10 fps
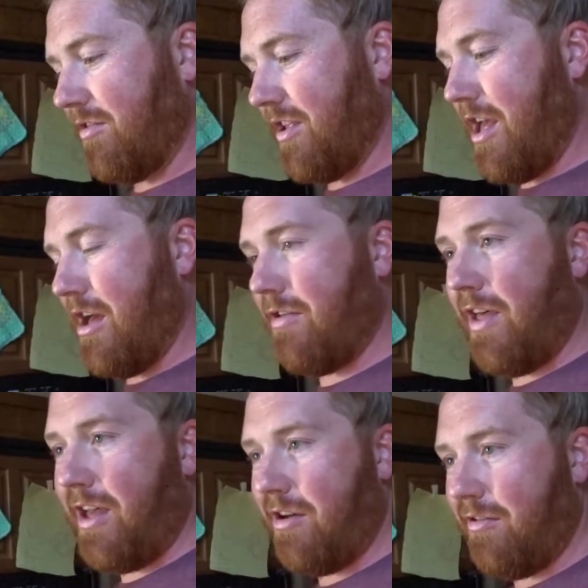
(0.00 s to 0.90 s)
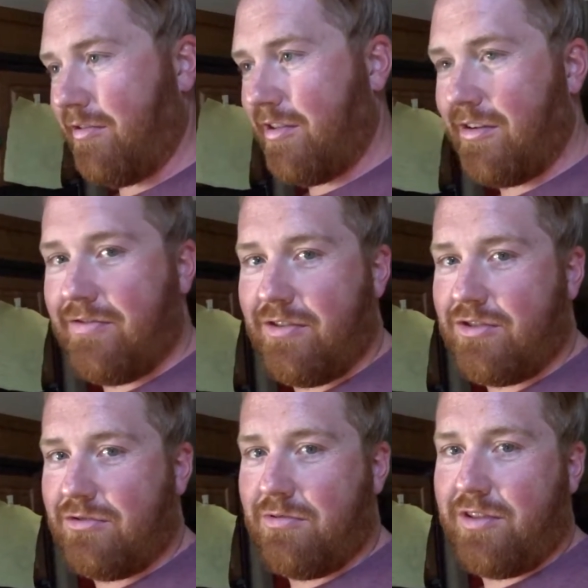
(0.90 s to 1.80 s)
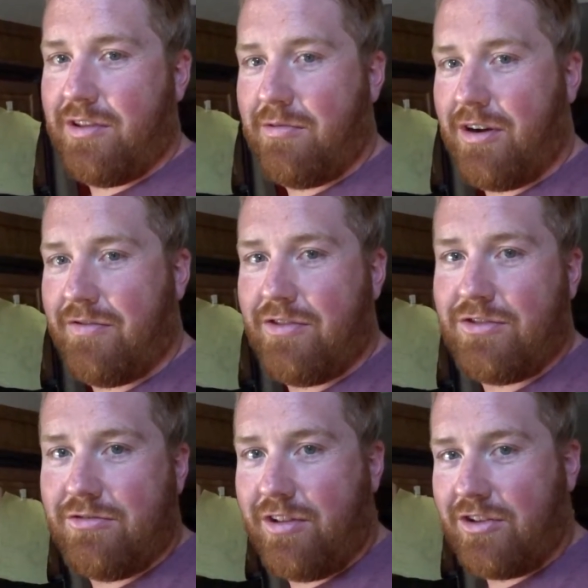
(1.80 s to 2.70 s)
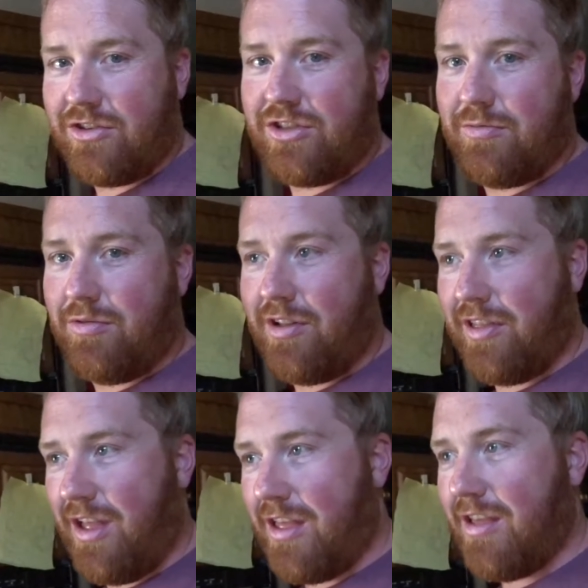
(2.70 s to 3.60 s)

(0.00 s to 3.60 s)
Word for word: see how that goes. Our we'll see what our future relationship looks like.